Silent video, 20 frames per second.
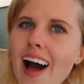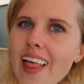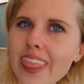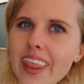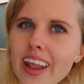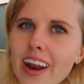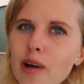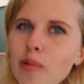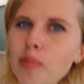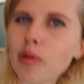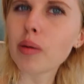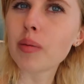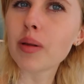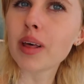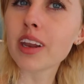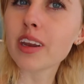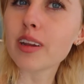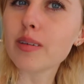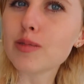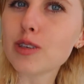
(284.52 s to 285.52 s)
and then I'll
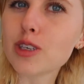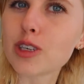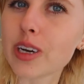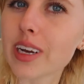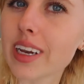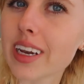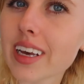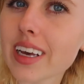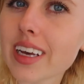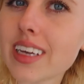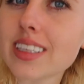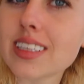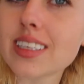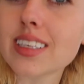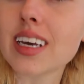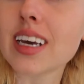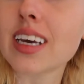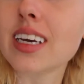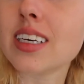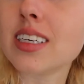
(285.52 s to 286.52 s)
probably end up straightening it
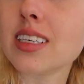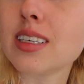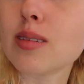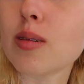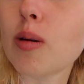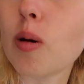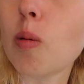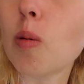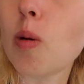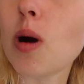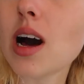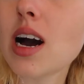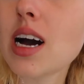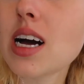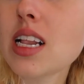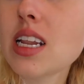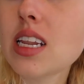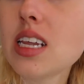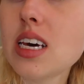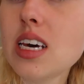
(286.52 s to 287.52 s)
today as
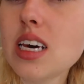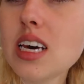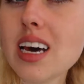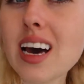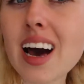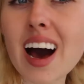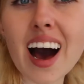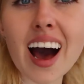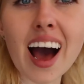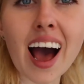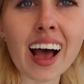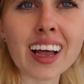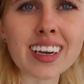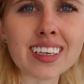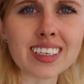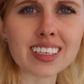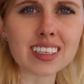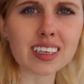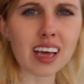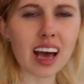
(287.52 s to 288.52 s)
well
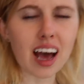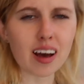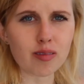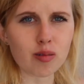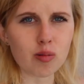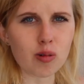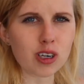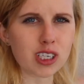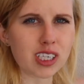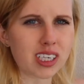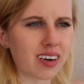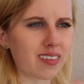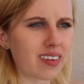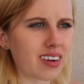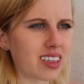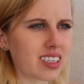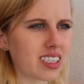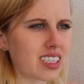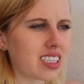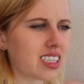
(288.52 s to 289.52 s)
and have a wash to get
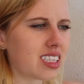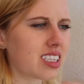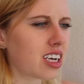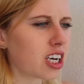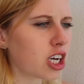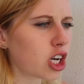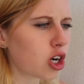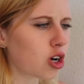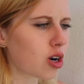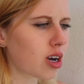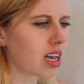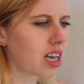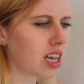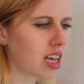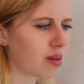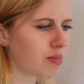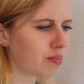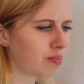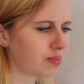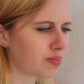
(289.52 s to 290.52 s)
rid of the sun
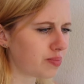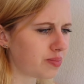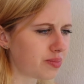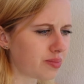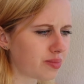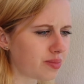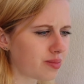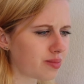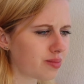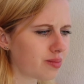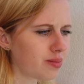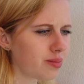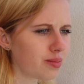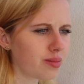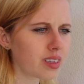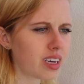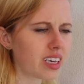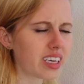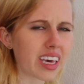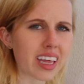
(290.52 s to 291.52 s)
cream
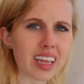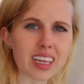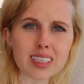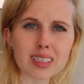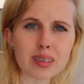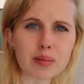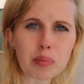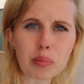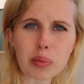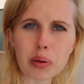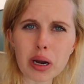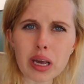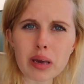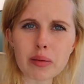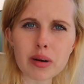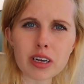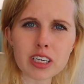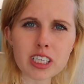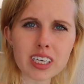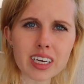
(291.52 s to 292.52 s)
and yeah that's
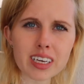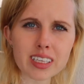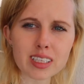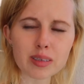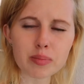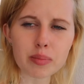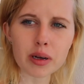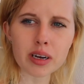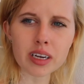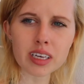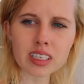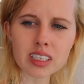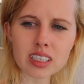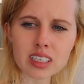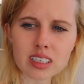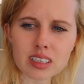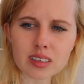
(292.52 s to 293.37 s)
pretty much it to be honest.